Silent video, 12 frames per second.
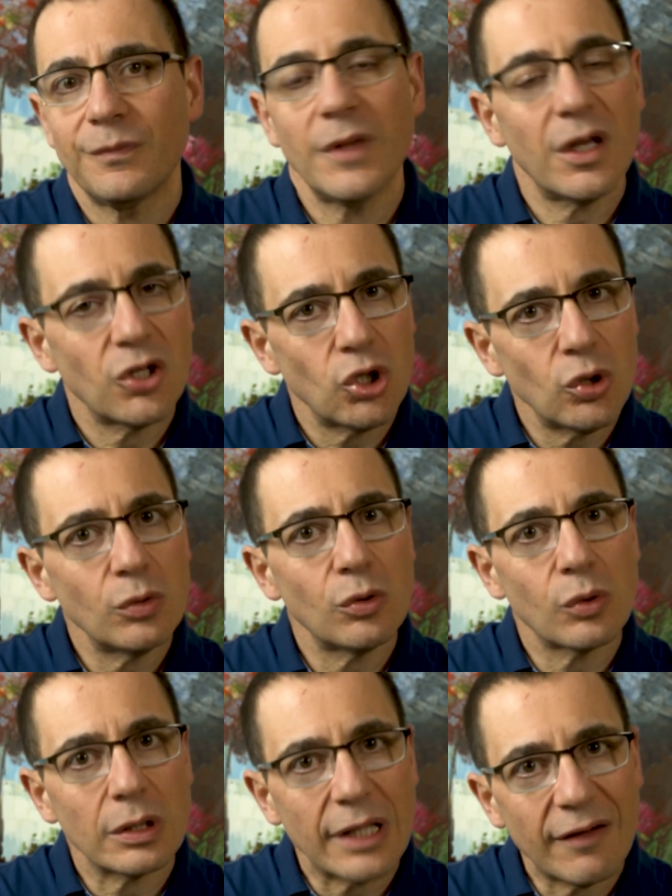Now, you
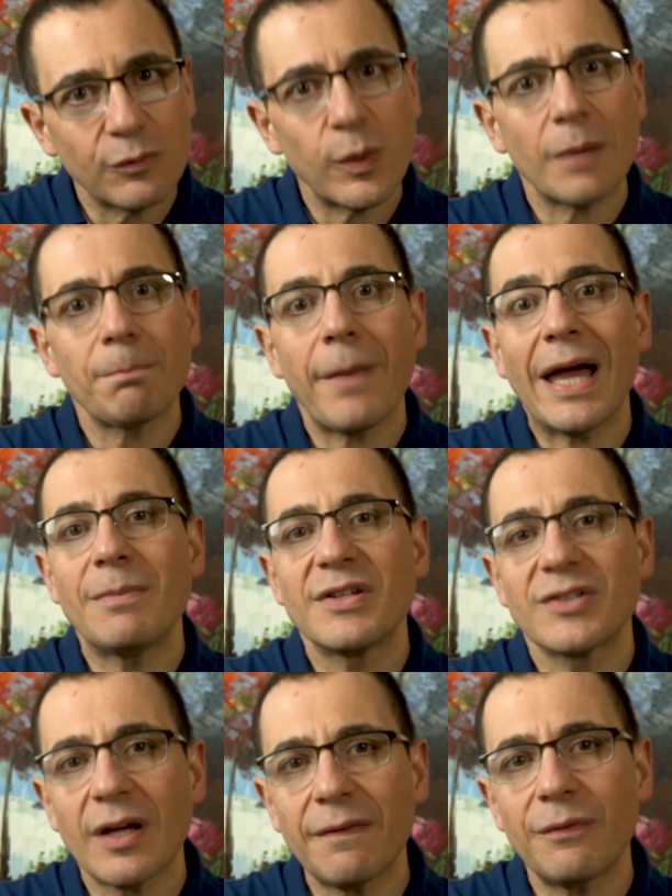or a loved one may be
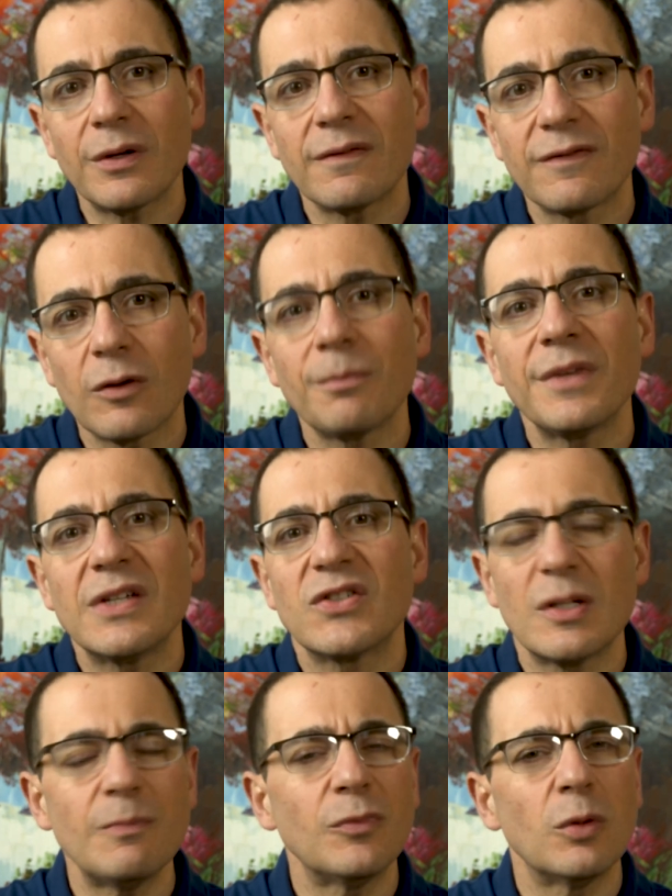suffering from these
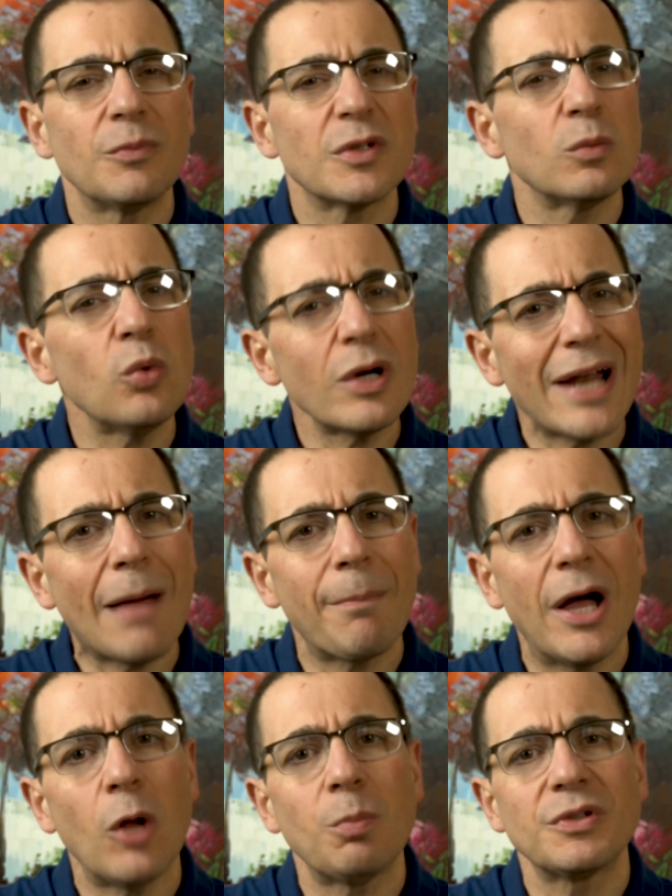symptoms. And what are
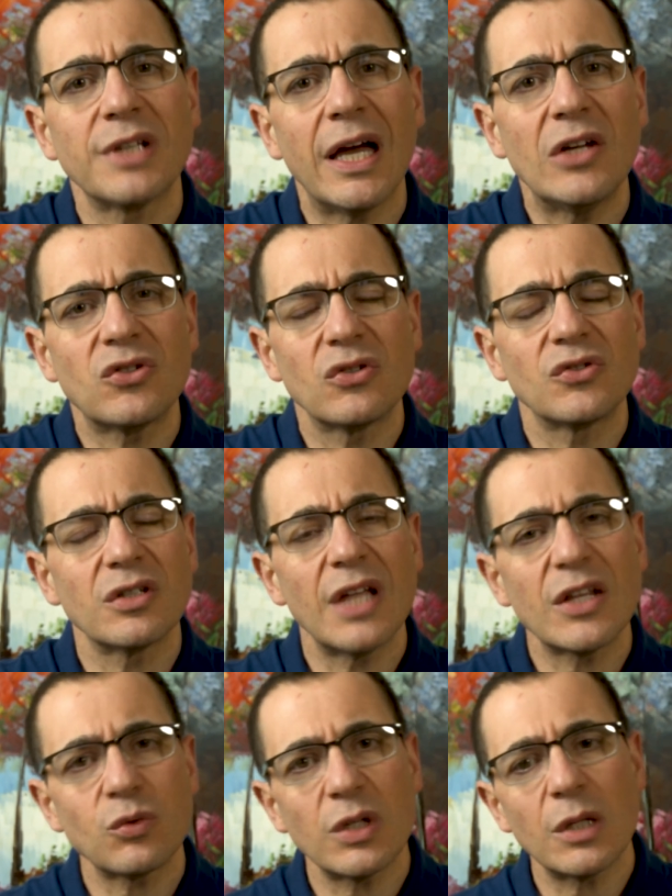palpitations? And
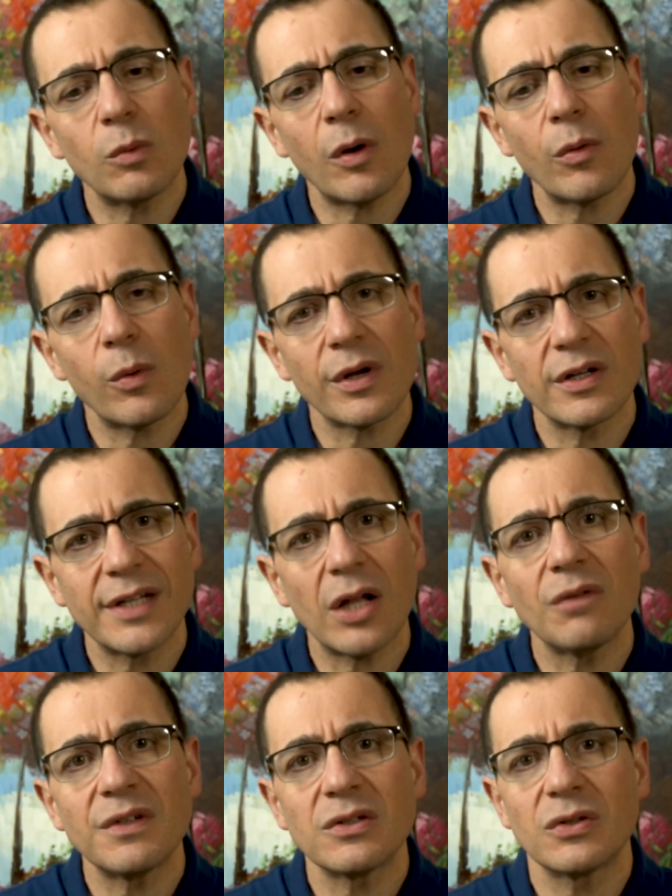that's really what we want to
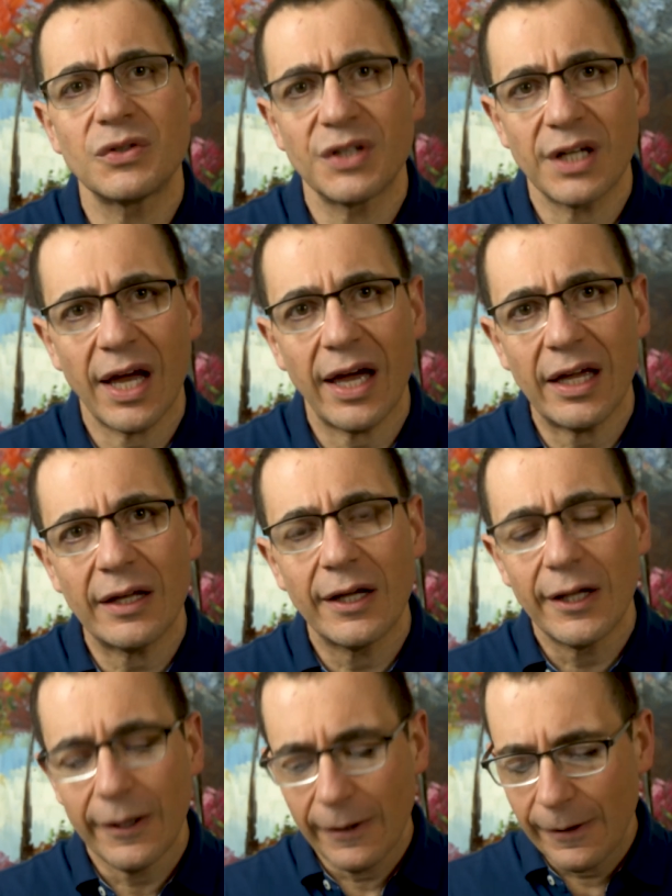delve into today.
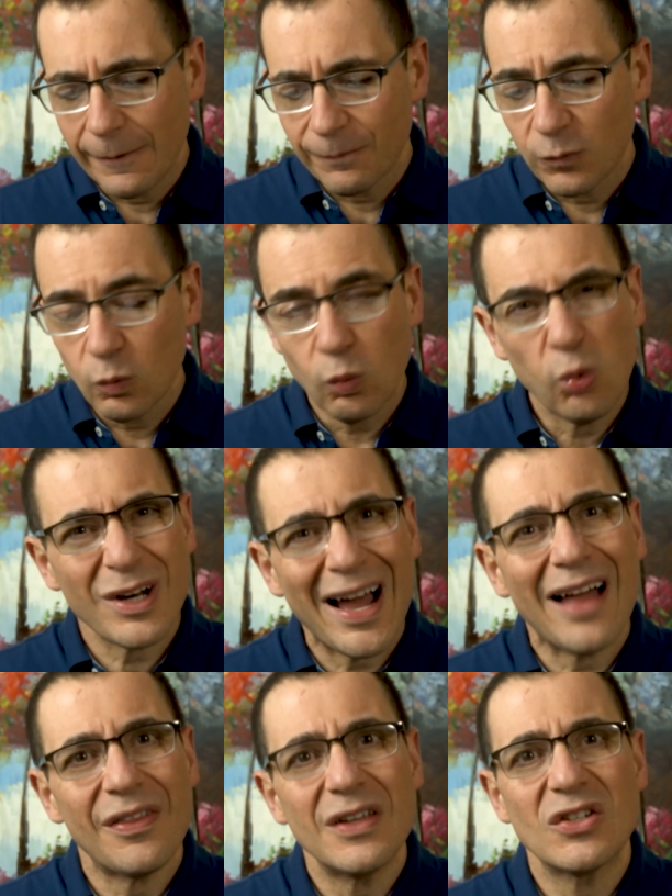What
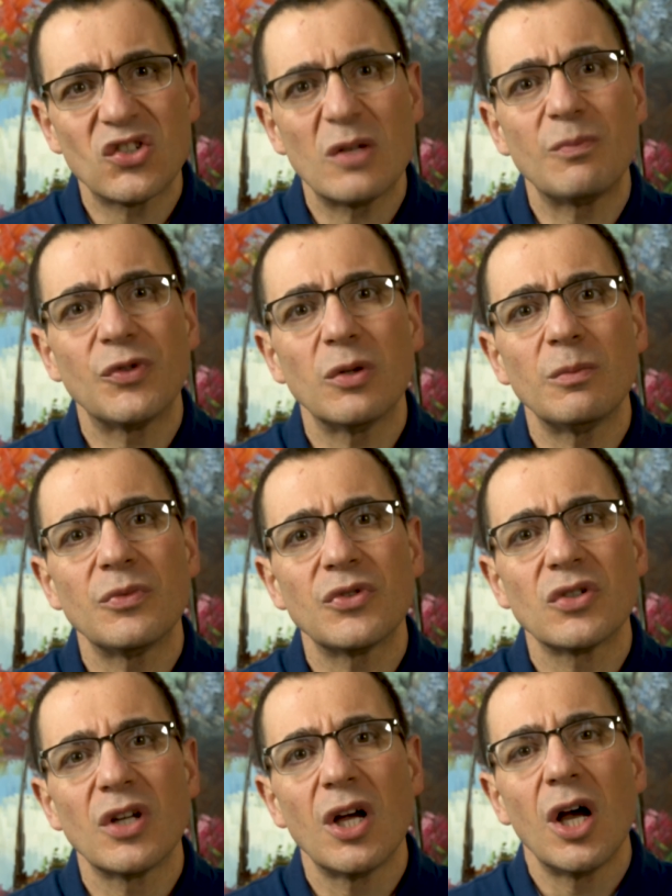are these
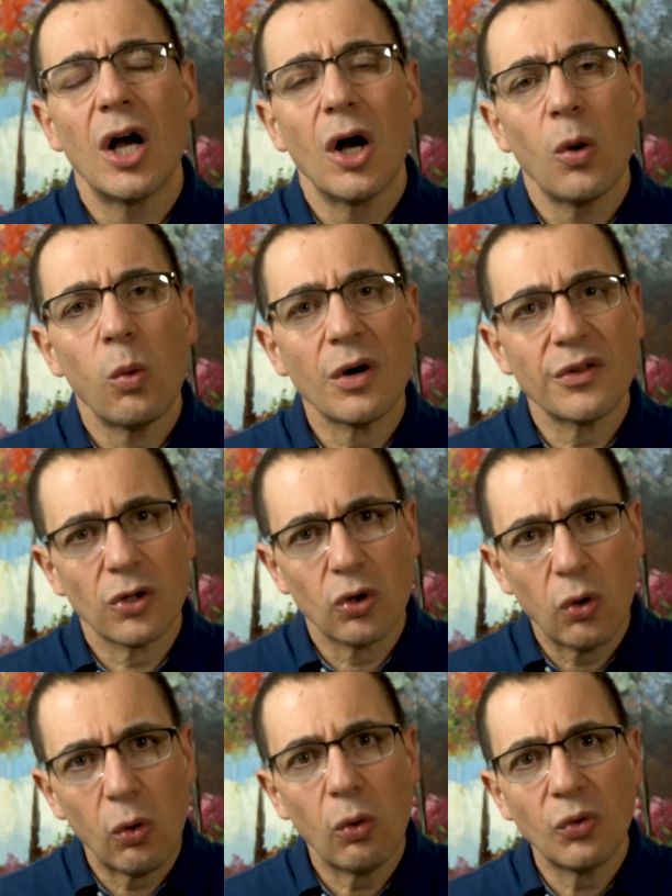symptoms? What are the
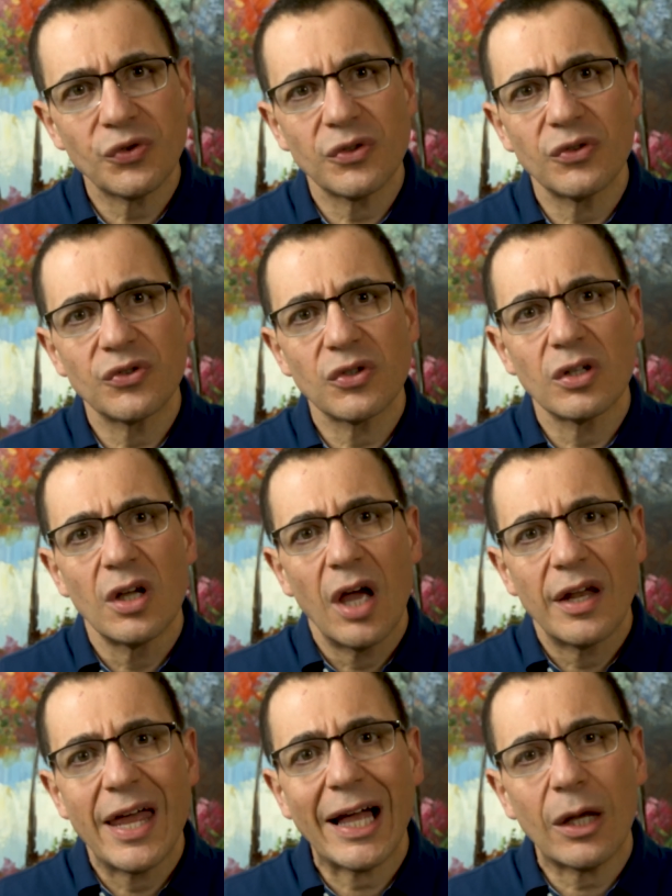causes?
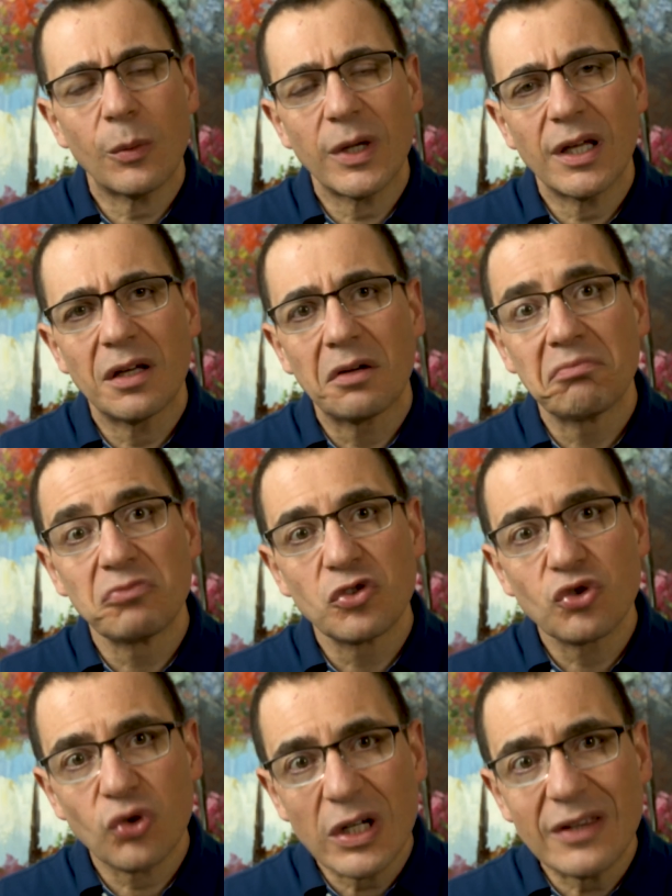And how can we
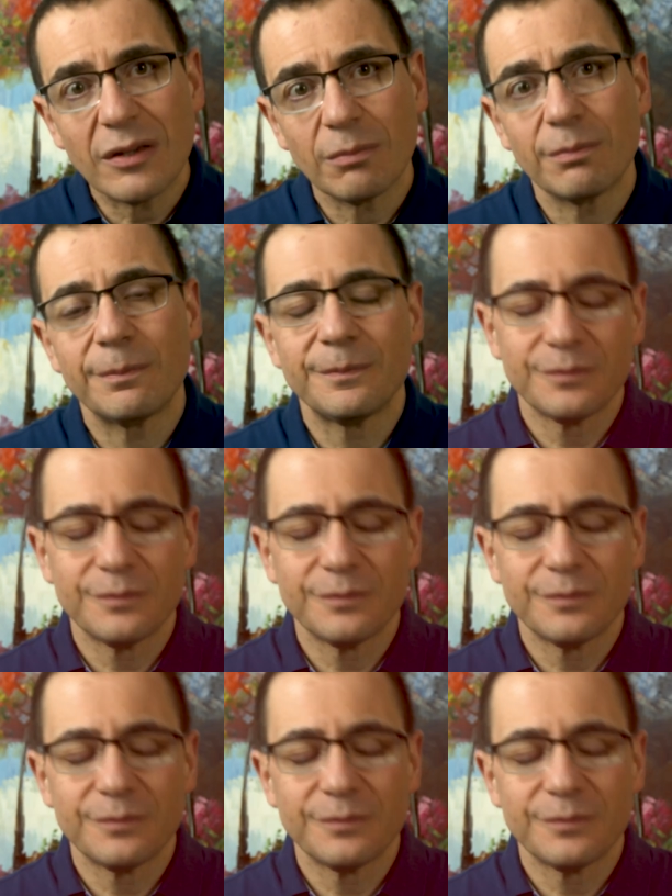treat them?